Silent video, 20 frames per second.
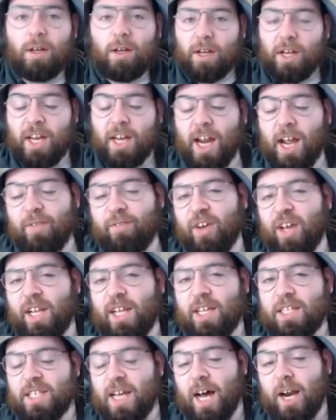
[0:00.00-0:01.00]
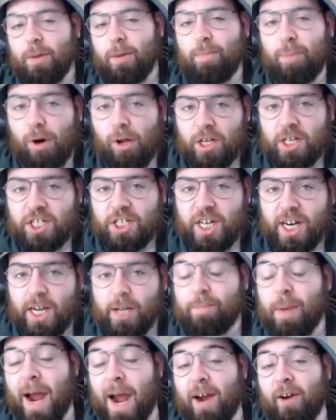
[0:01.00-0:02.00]
G'day fellas, Unapologetic
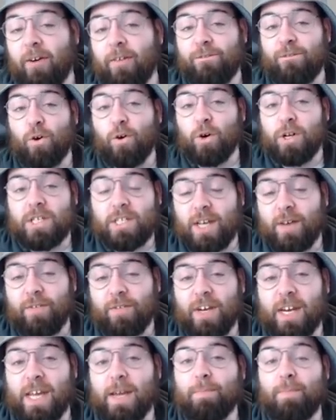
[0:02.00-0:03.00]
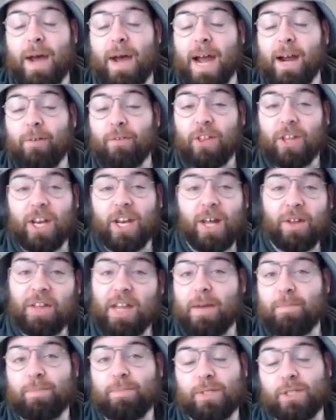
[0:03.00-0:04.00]
Parrot 47 here, back with another
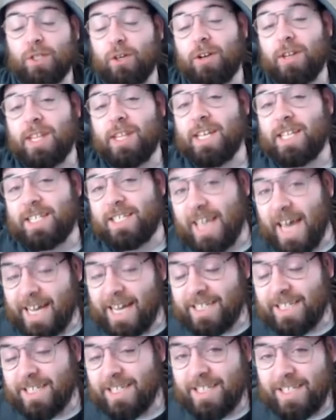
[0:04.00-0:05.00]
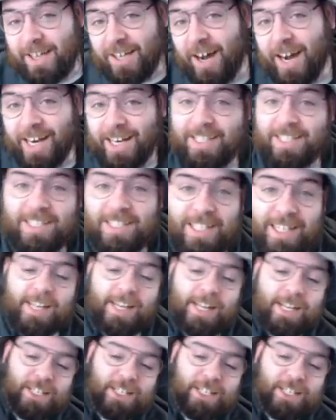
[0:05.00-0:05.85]
episode of the Assassin's Dynasty.